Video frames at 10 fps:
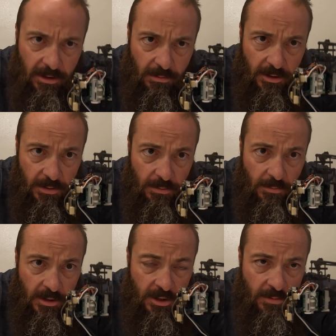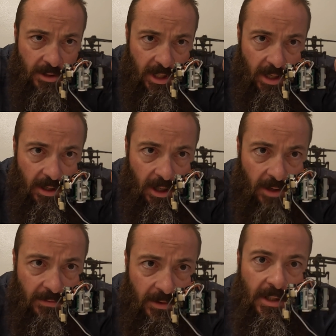which should we take
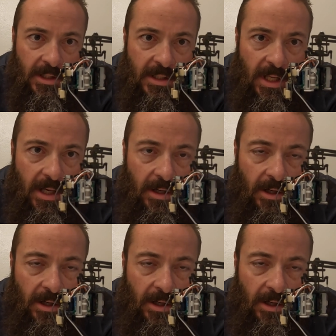off? Let's take